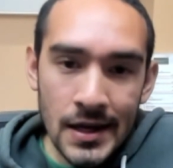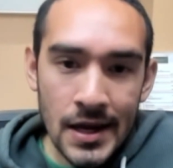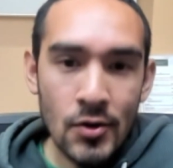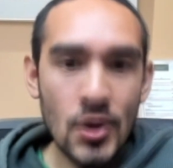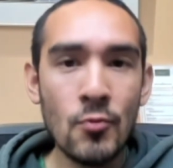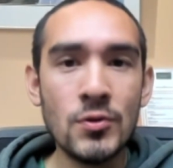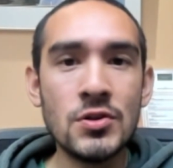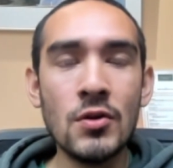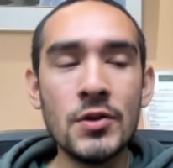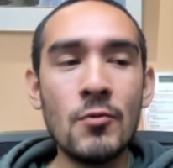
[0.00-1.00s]
it was
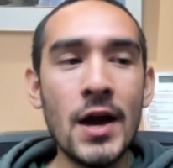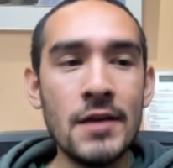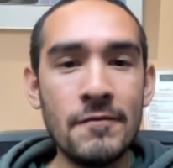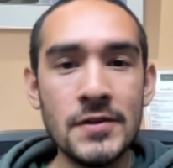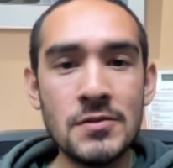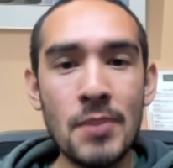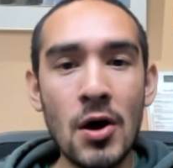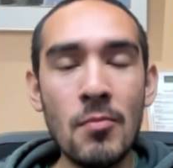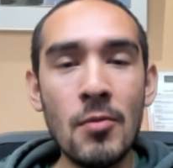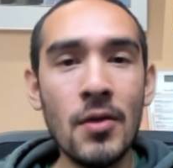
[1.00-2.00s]
only right. If it's a
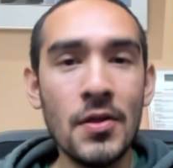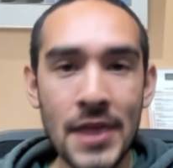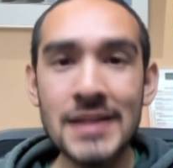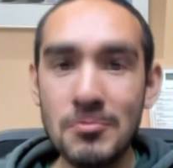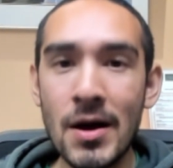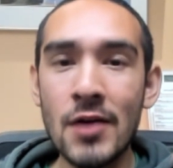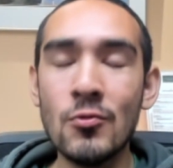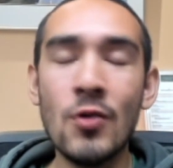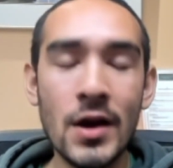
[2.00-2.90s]
Belmo ball, that's my rule.